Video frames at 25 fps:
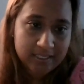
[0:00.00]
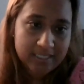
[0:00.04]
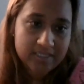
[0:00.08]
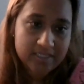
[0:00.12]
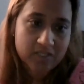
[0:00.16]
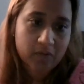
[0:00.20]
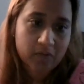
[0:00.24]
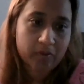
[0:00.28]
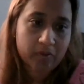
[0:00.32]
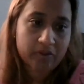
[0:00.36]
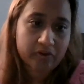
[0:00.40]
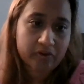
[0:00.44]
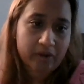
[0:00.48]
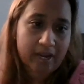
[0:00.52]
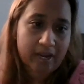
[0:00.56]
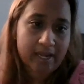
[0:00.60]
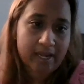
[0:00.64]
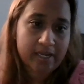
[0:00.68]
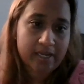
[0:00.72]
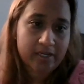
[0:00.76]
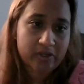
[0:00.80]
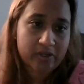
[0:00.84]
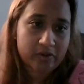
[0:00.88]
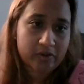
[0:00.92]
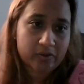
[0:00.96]
And so we're
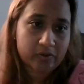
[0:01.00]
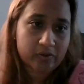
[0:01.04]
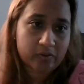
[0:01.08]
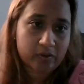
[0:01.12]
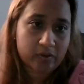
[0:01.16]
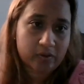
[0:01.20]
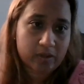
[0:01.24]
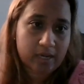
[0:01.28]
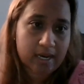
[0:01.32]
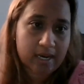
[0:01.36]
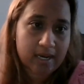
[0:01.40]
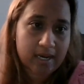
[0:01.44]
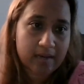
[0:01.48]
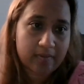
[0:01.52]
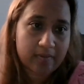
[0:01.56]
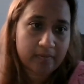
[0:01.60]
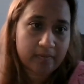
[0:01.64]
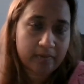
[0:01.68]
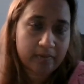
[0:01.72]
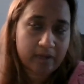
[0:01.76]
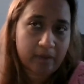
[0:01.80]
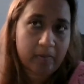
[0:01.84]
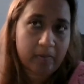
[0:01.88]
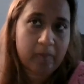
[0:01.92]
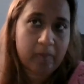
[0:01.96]
trying to
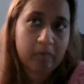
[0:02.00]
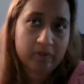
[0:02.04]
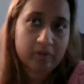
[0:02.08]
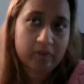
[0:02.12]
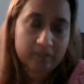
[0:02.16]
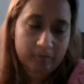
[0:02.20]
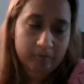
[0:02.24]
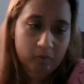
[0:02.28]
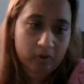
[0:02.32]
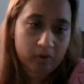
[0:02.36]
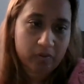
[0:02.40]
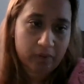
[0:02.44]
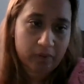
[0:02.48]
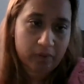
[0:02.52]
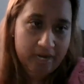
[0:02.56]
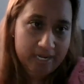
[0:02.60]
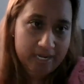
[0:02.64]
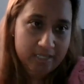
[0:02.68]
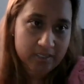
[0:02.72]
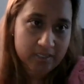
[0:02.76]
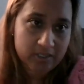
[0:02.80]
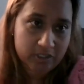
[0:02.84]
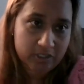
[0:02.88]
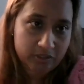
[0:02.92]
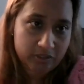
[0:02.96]
come up with some more
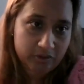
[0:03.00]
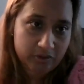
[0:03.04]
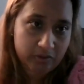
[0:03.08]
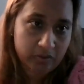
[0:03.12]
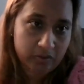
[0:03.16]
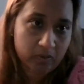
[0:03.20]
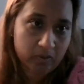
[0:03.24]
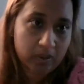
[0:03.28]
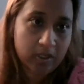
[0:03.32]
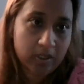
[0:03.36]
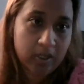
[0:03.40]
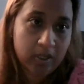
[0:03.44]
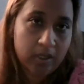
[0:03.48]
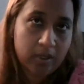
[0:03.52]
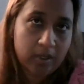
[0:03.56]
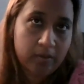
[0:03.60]
ways to